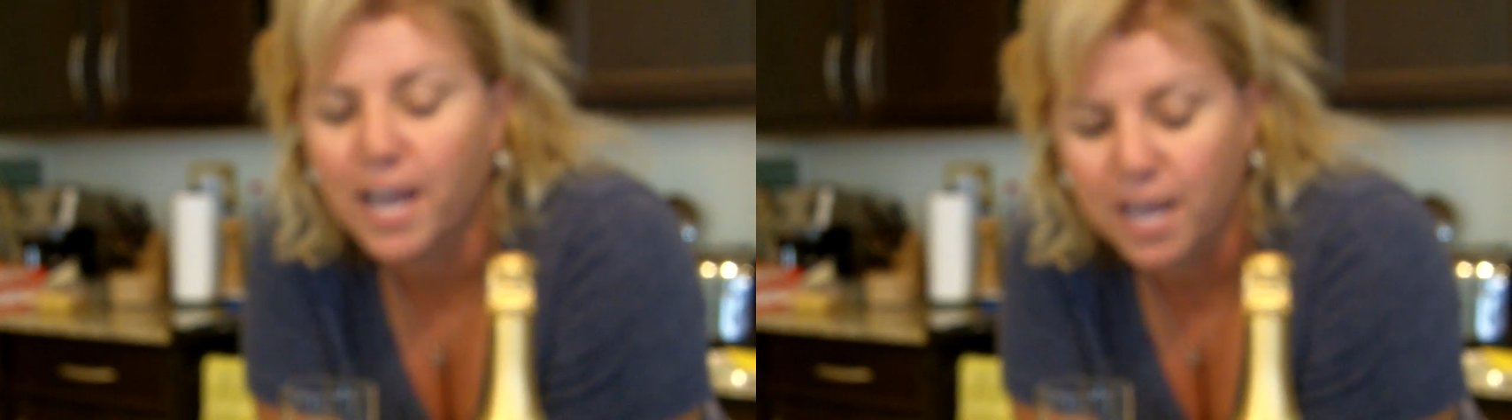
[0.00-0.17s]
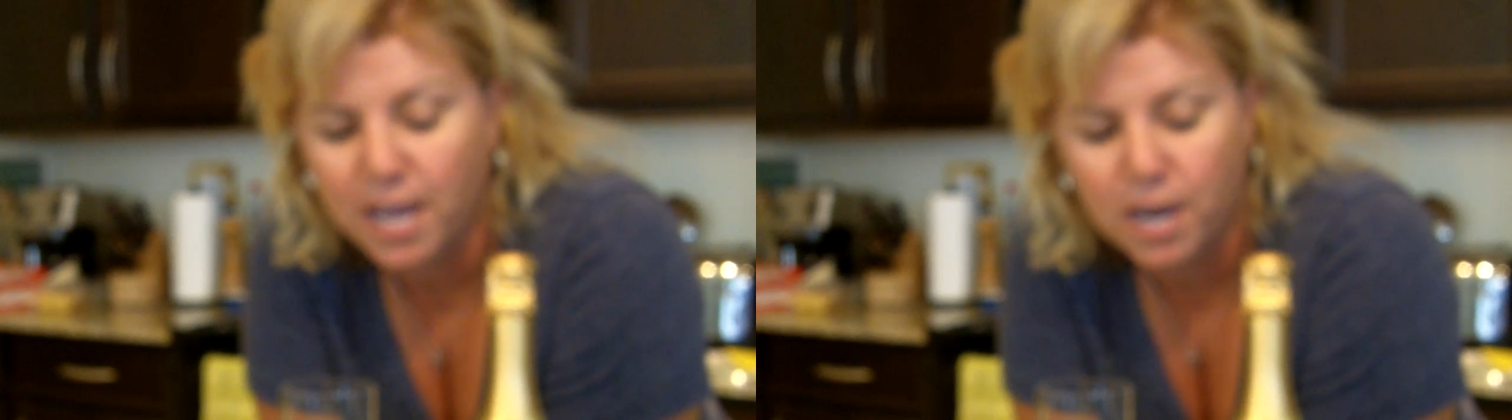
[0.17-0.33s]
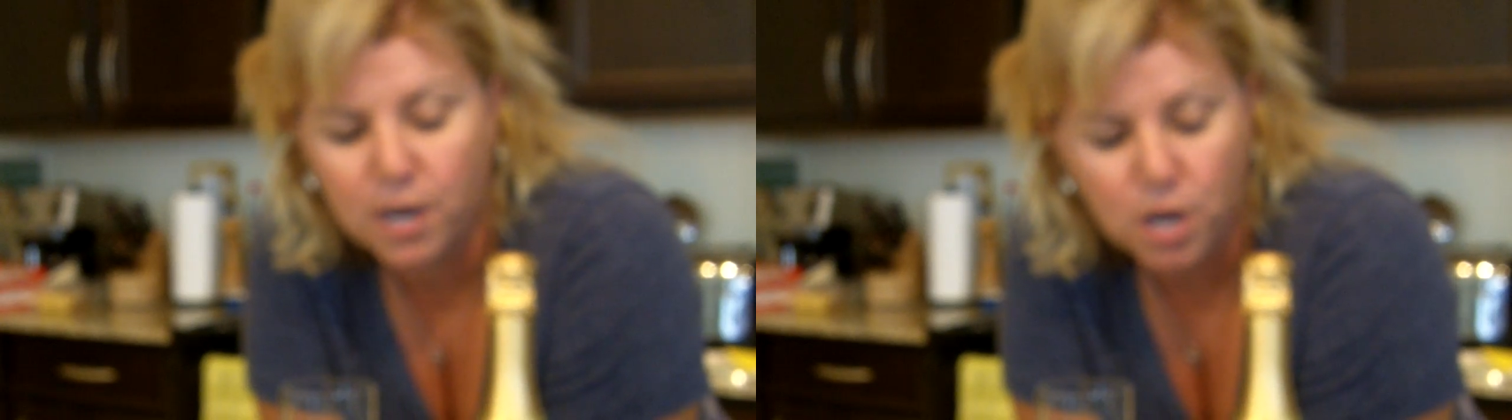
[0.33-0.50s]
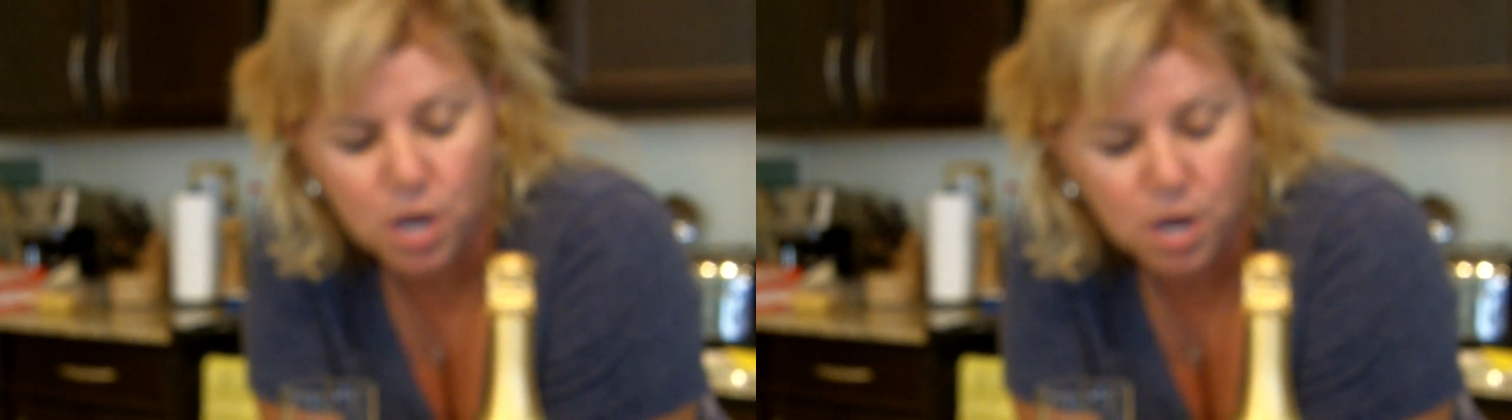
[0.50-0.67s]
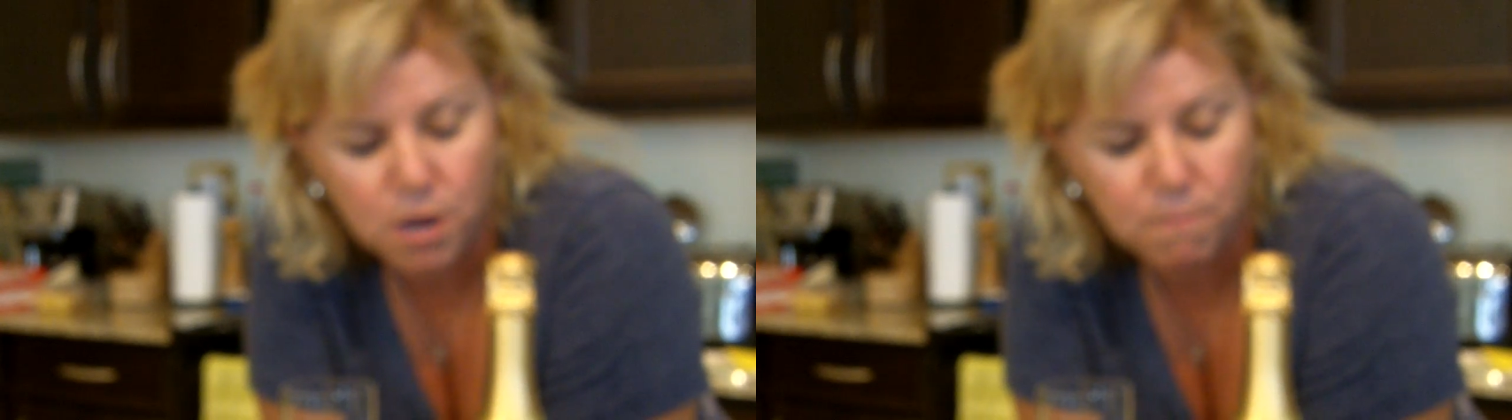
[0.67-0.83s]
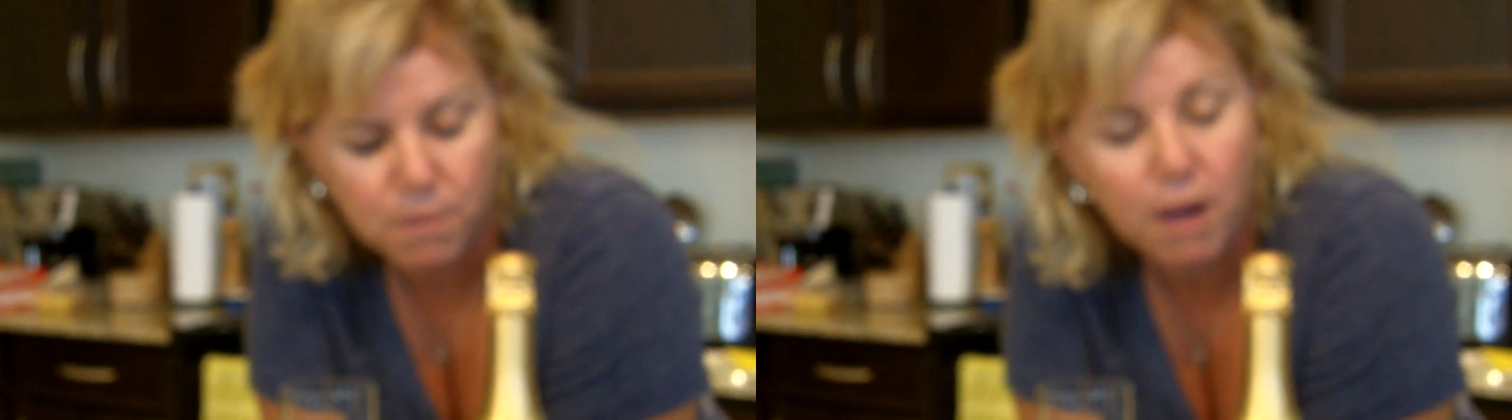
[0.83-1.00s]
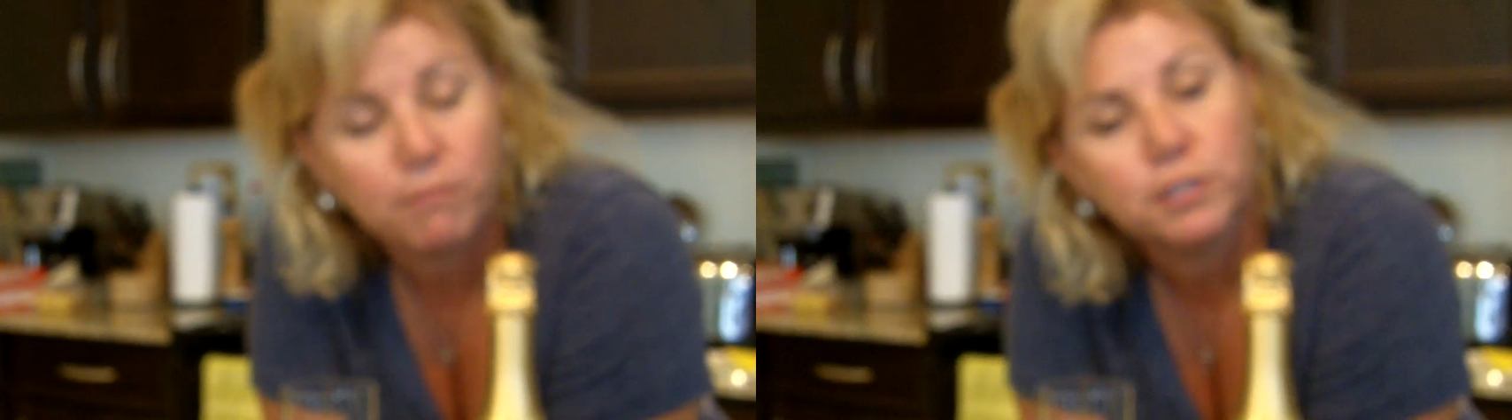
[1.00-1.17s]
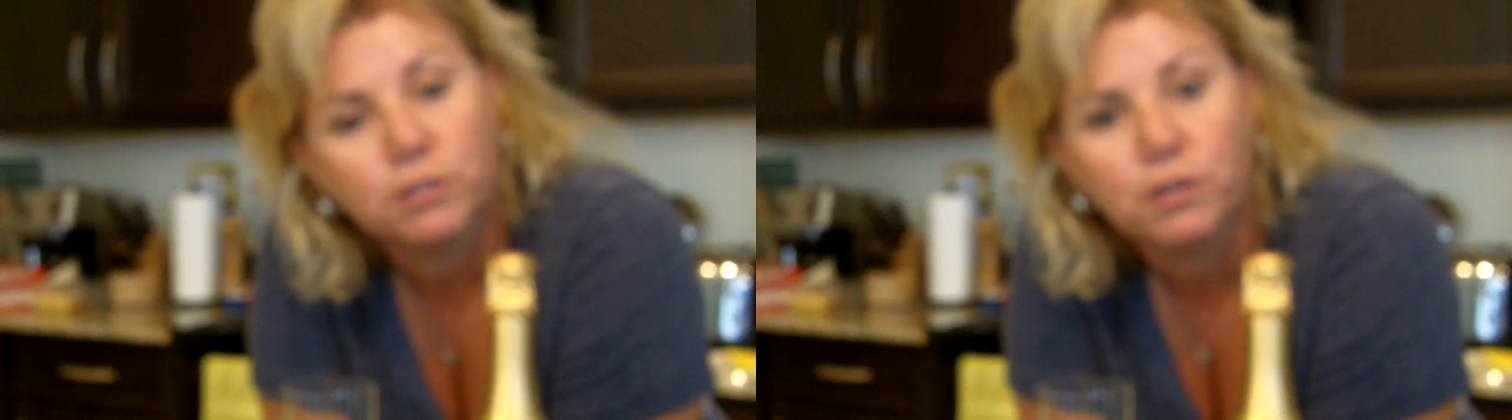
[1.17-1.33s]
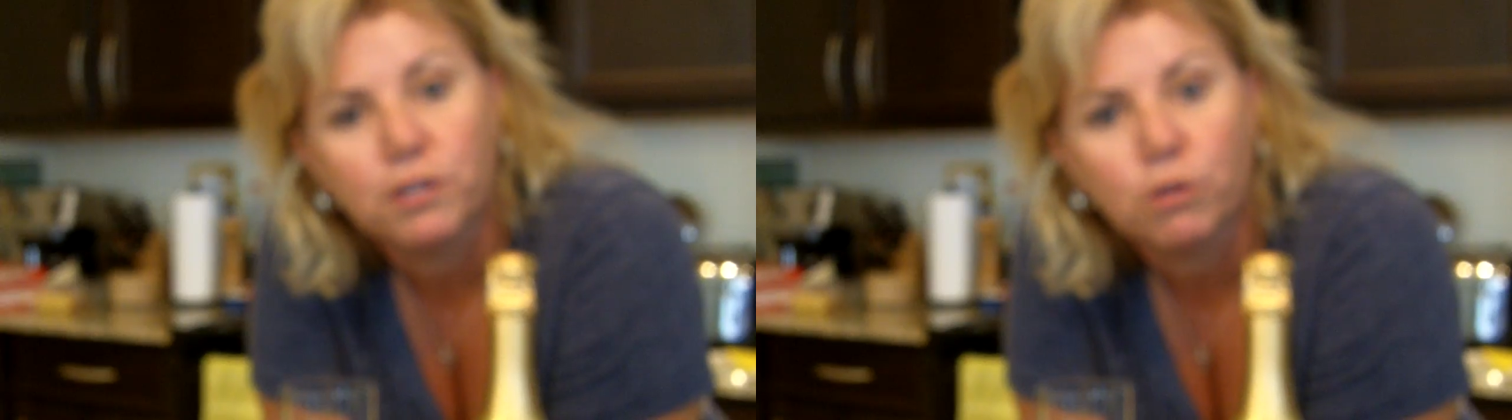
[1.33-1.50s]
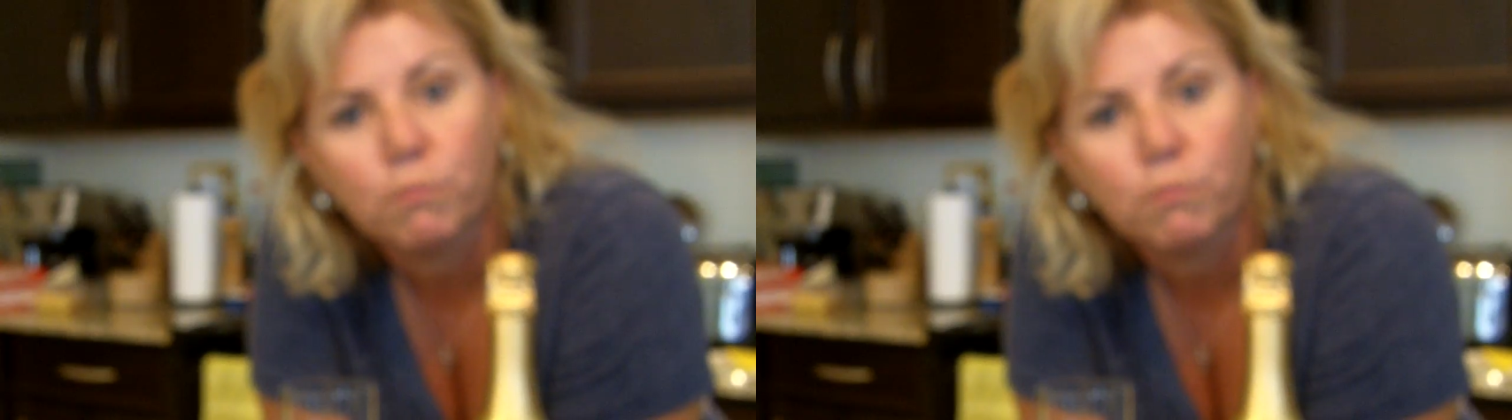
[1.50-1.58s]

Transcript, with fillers: and um, I would show you a